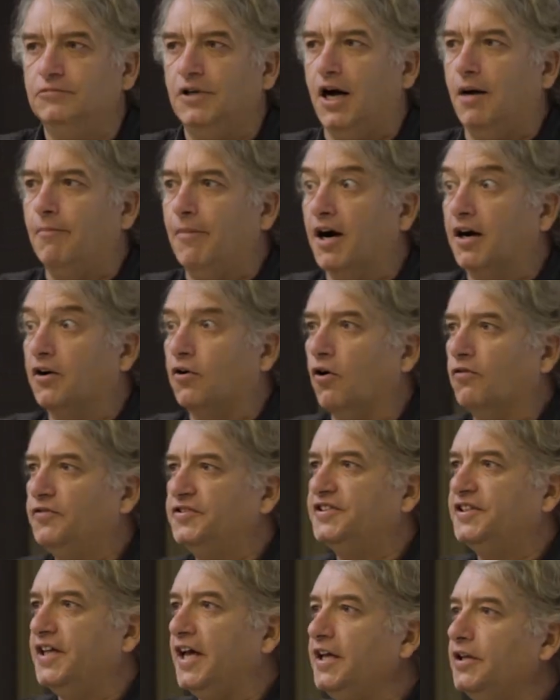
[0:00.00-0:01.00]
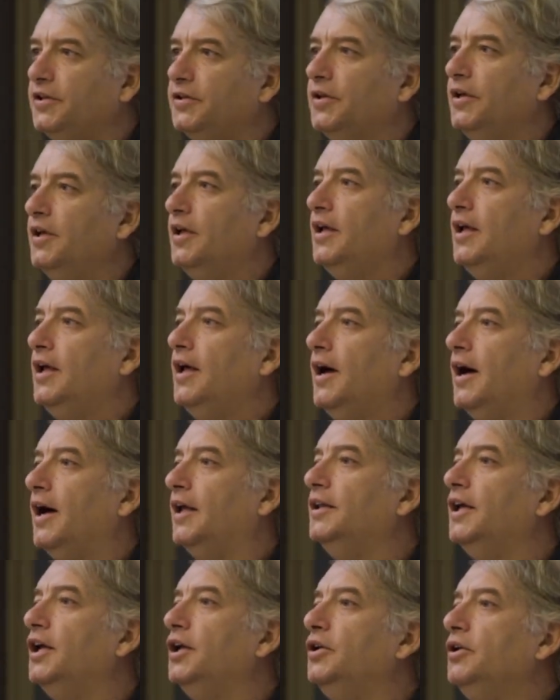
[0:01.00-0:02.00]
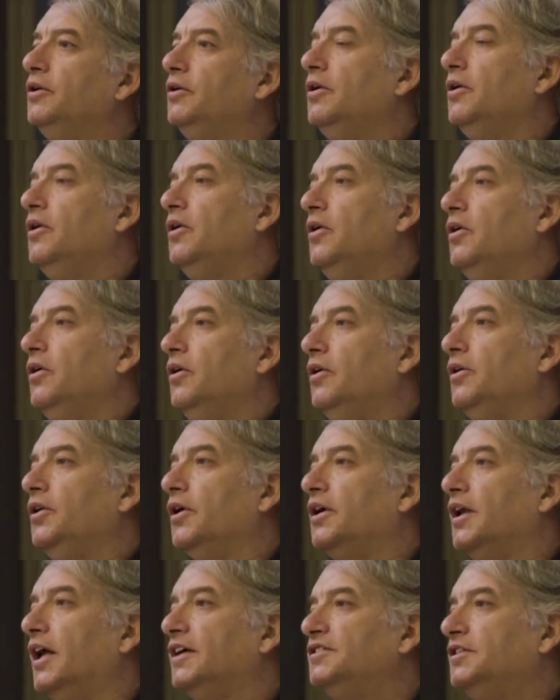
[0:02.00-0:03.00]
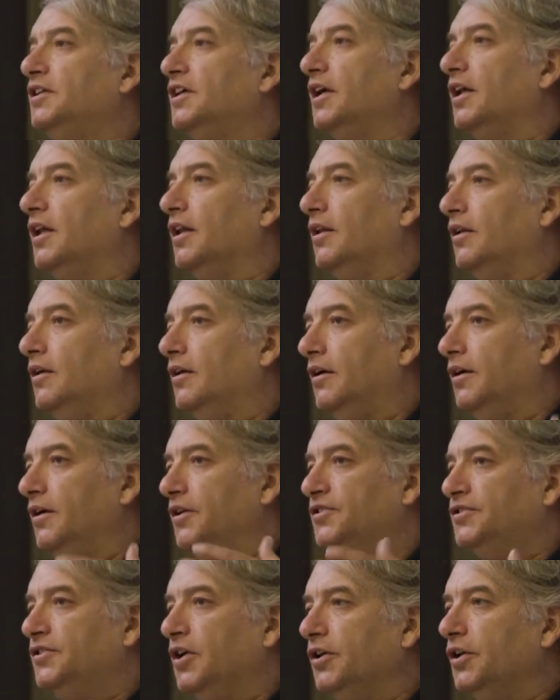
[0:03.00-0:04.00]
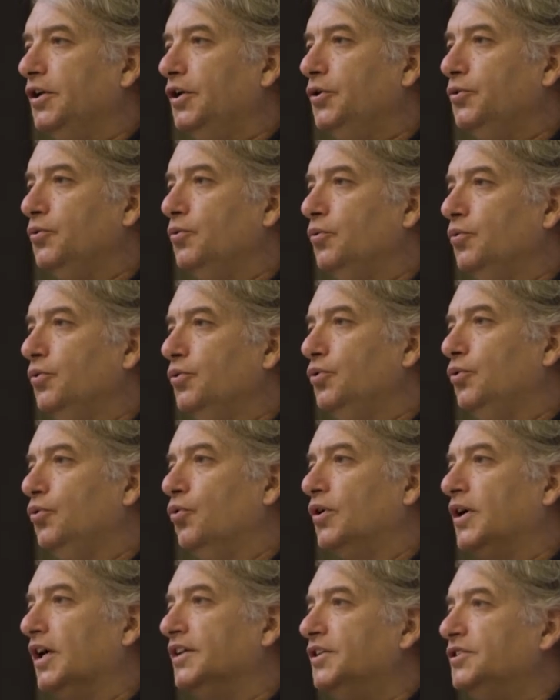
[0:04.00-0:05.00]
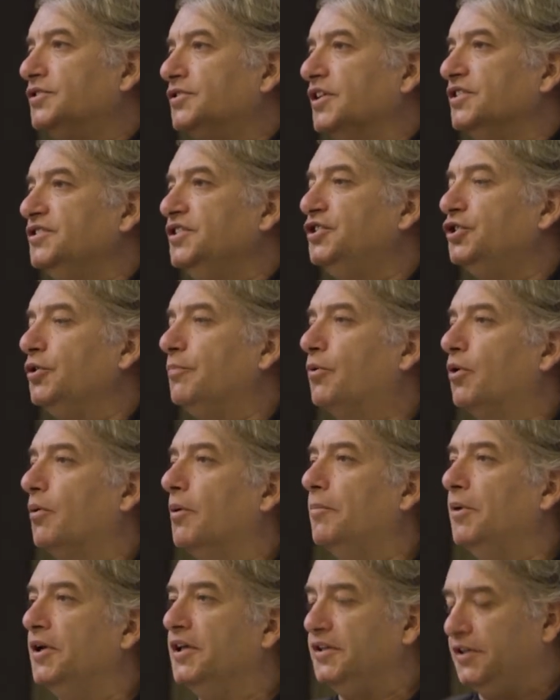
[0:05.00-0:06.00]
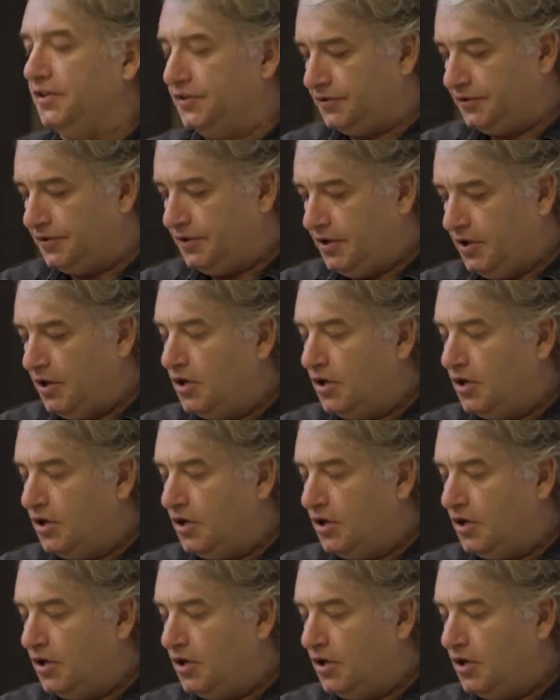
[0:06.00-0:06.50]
Markov state, and then in the classical study, you look at the transition probabilities.